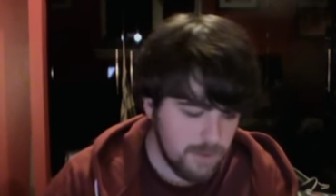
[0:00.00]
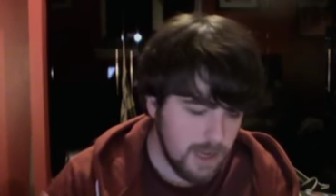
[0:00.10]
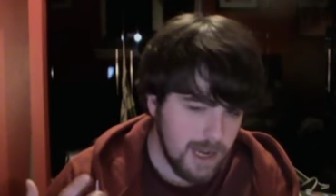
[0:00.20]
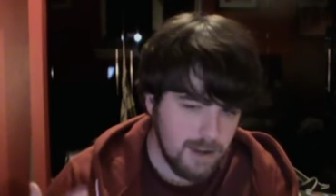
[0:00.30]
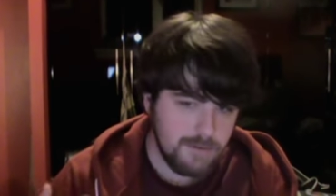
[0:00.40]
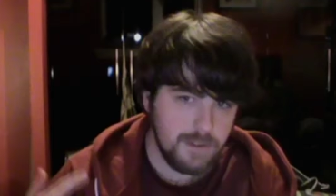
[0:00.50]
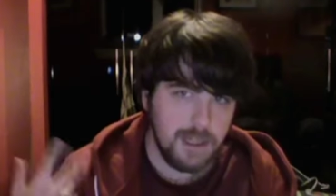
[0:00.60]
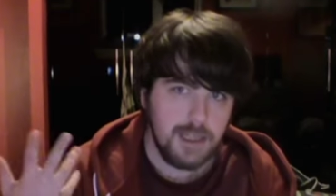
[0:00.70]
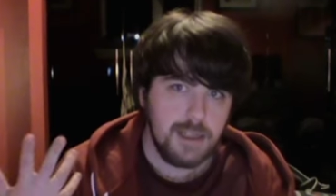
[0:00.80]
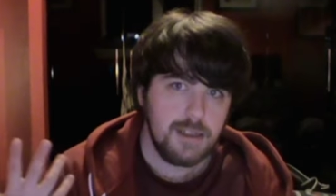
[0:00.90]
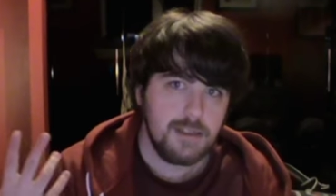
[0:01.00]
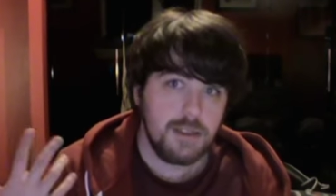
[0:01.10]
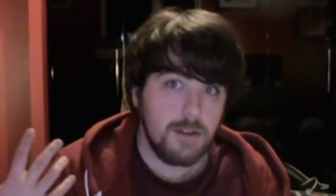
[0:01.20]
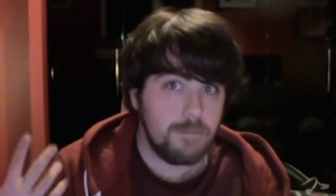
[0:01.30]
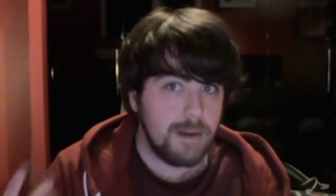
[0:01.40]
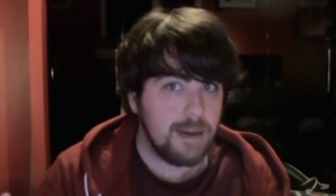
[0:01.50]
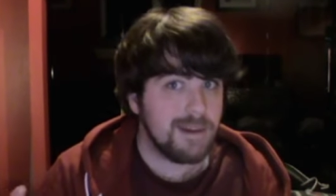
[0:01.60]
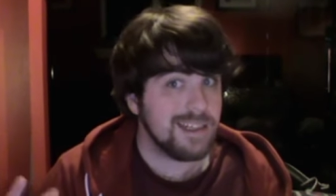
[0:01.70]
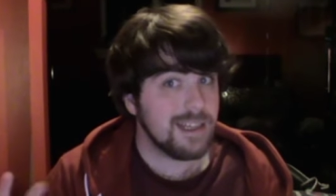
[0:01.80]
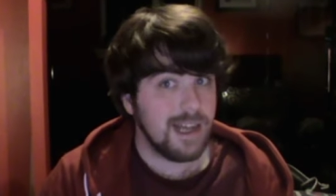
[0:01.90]
You have sort of
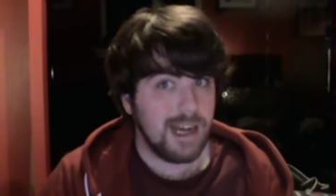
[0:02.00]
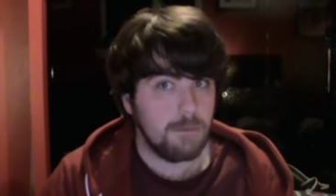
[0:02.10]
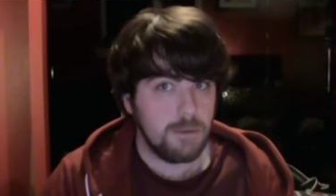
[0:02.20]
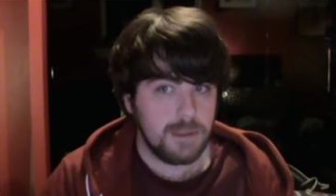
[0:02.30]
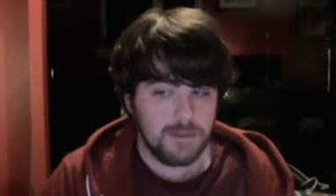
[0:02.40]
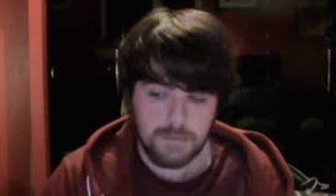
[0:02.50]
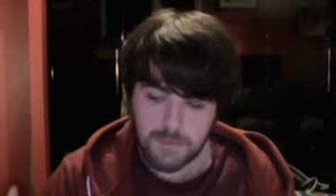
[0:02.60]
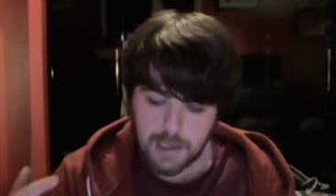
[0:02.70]
Batman and Catwoman,